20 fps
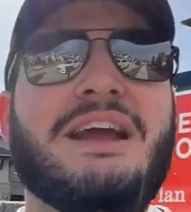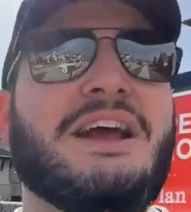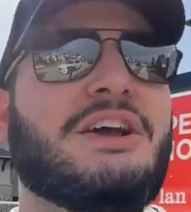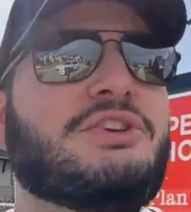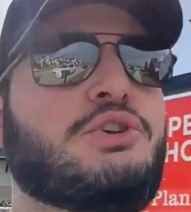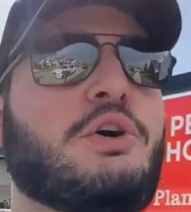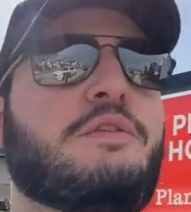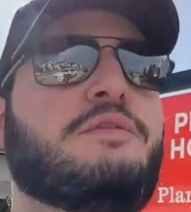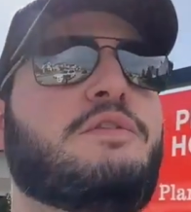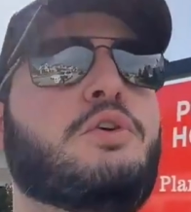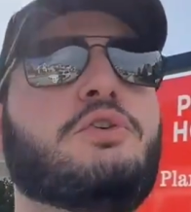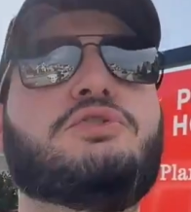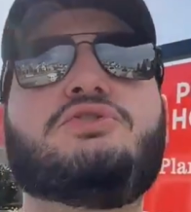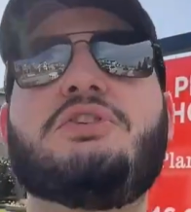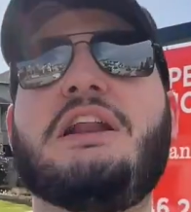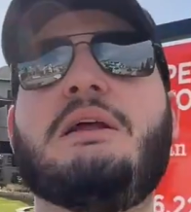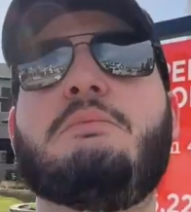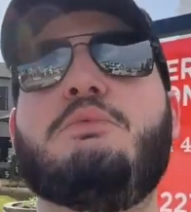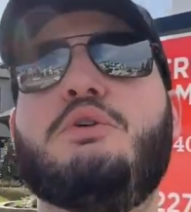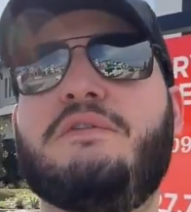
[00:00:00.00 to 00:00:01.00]
So if you're
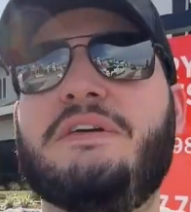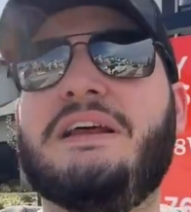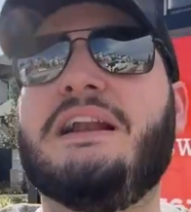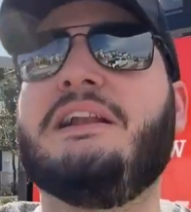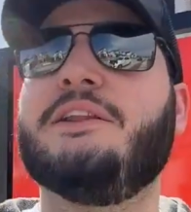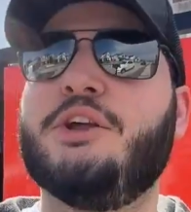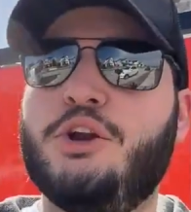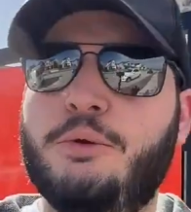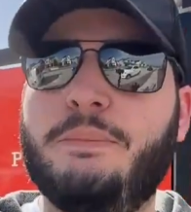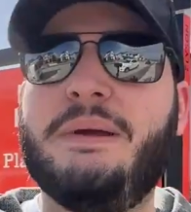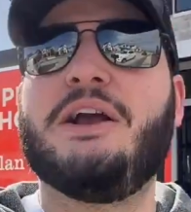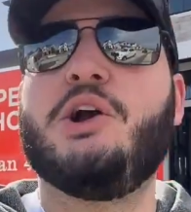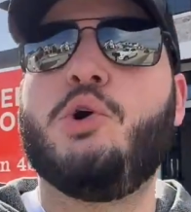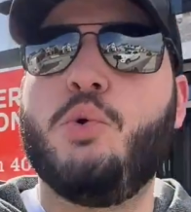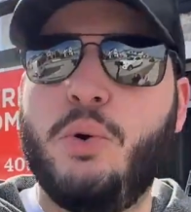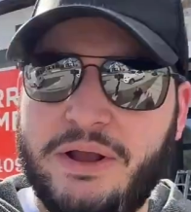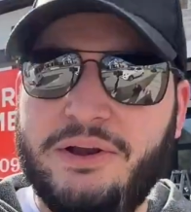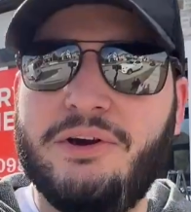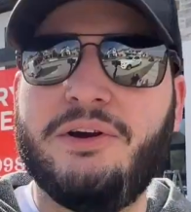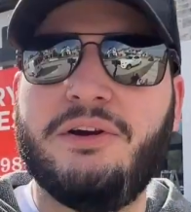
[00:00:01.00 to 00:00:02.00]
trying to move in a little bit
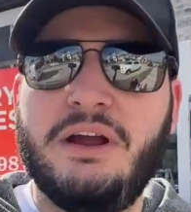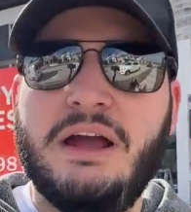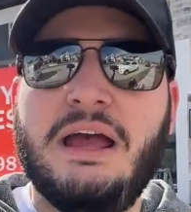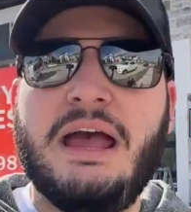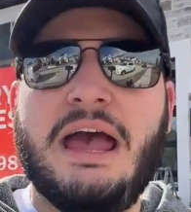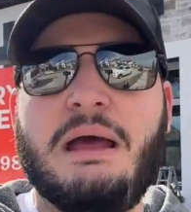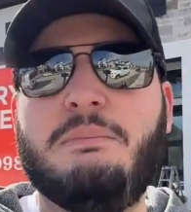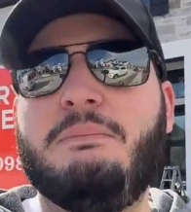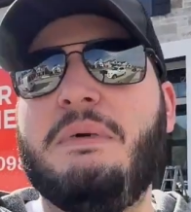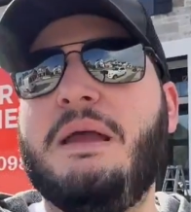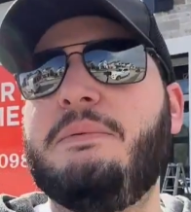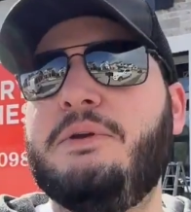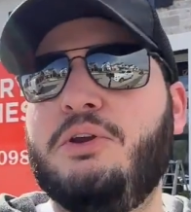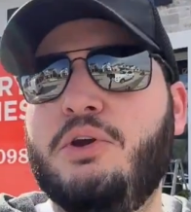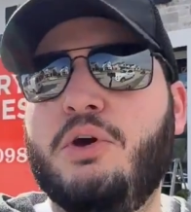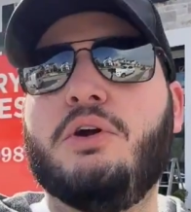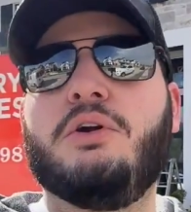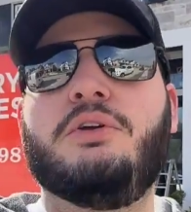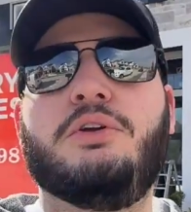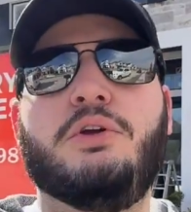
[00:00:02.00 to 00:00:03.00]
quicker and maybe
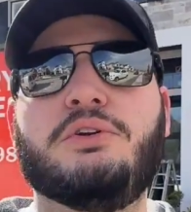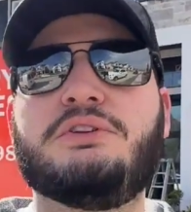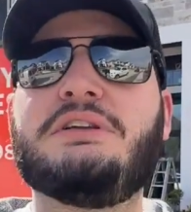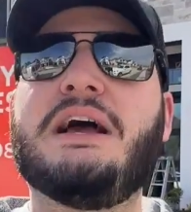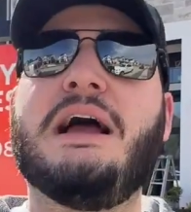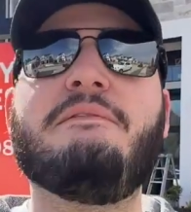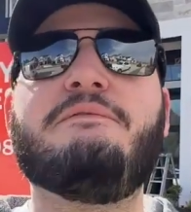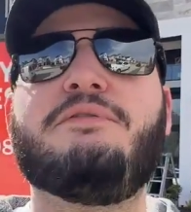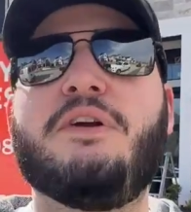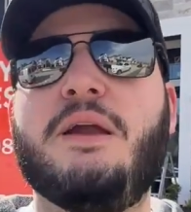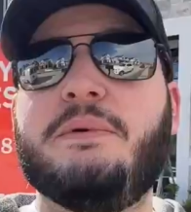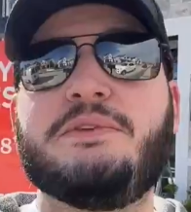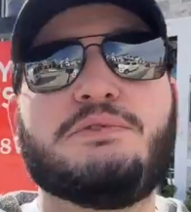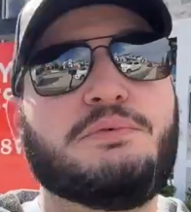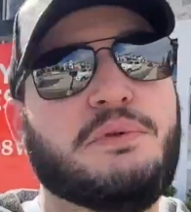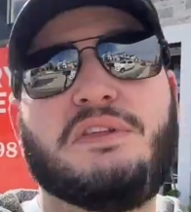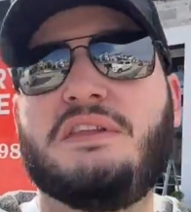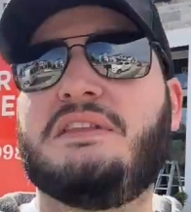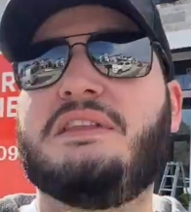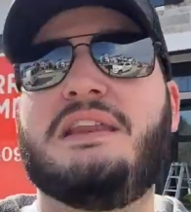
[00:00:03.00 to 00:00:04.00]
your time frame is
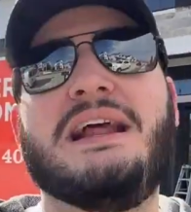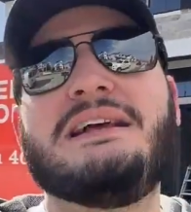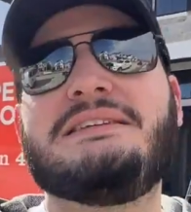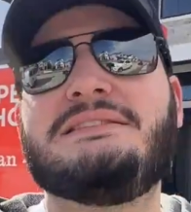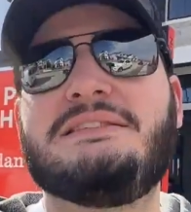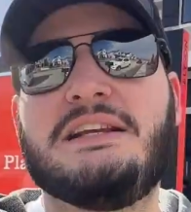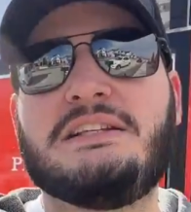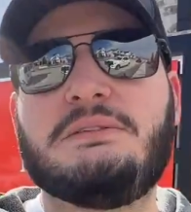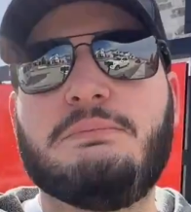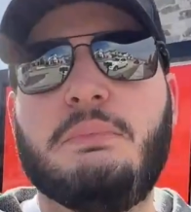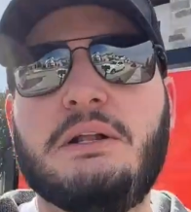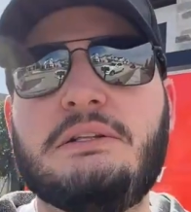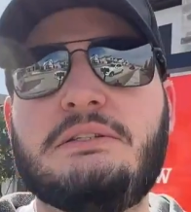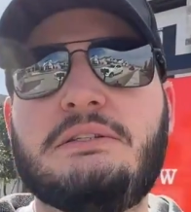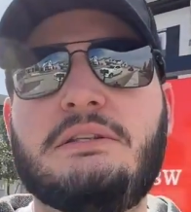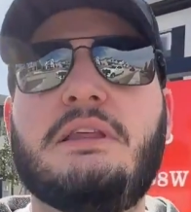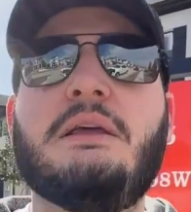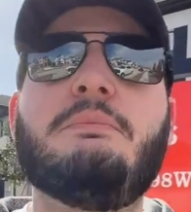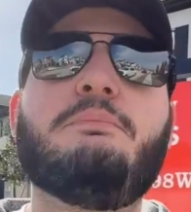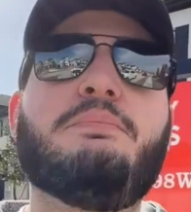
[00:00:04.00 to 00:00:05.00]
within the next 6 months,
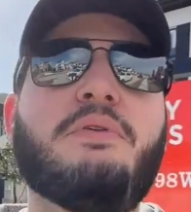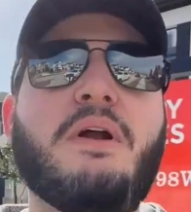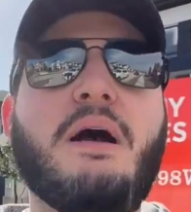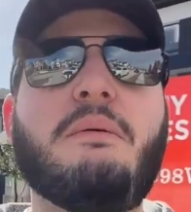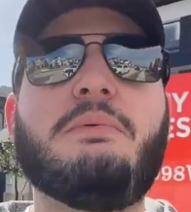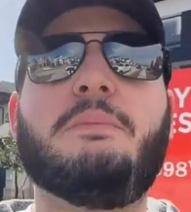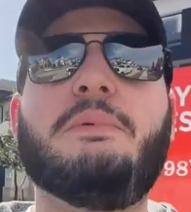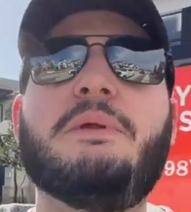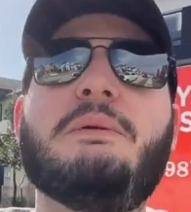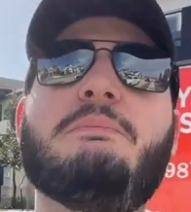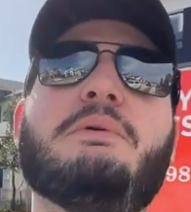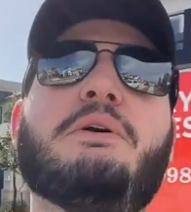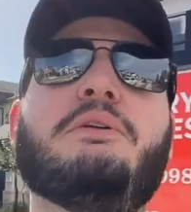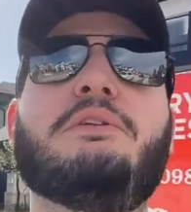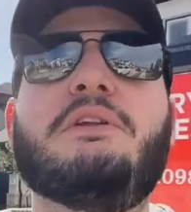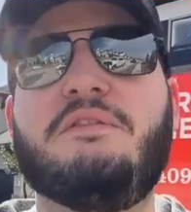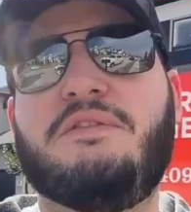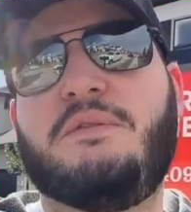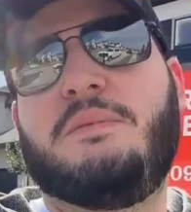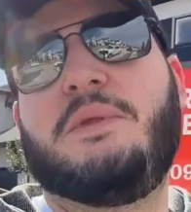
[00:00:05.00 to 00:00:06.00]
then probably
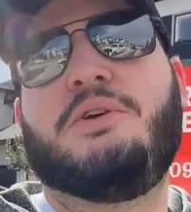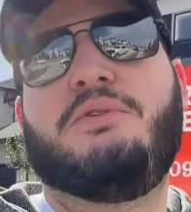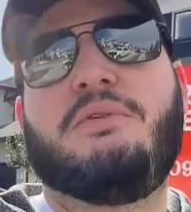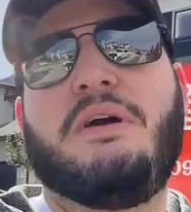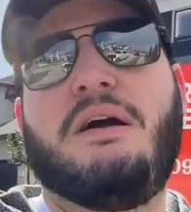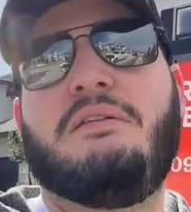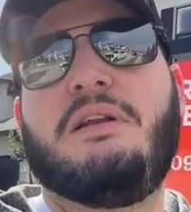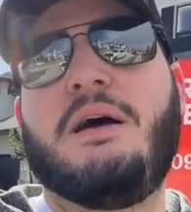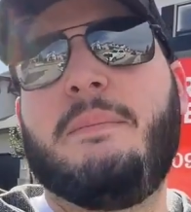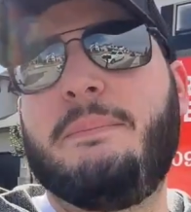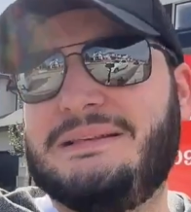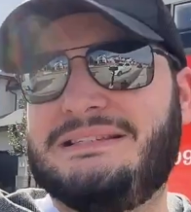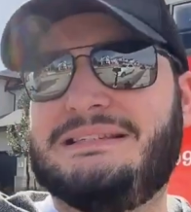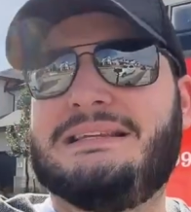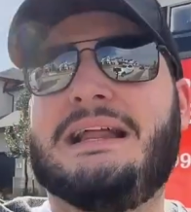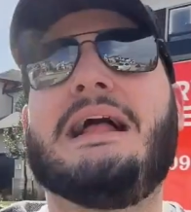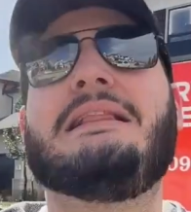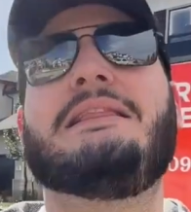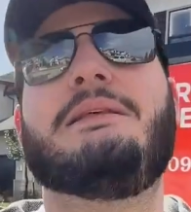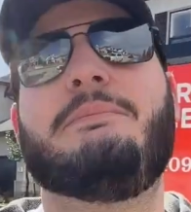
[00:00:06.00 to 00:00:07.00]
building from the ground up is
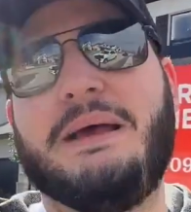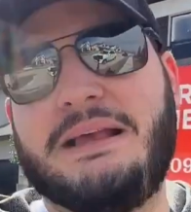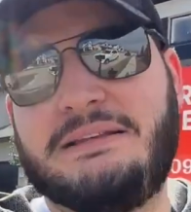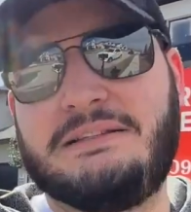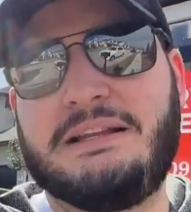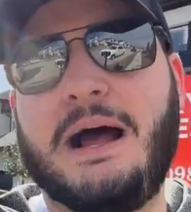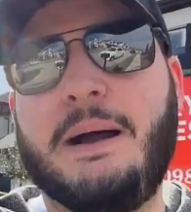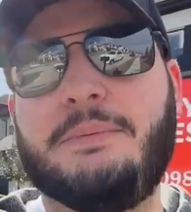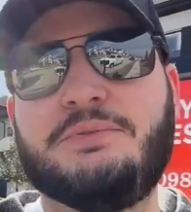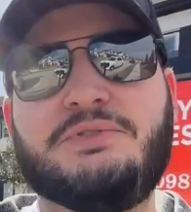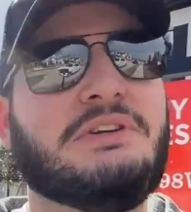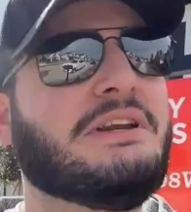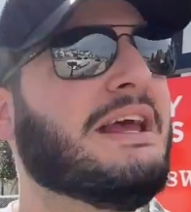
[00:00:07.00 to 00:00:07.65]
not the best option.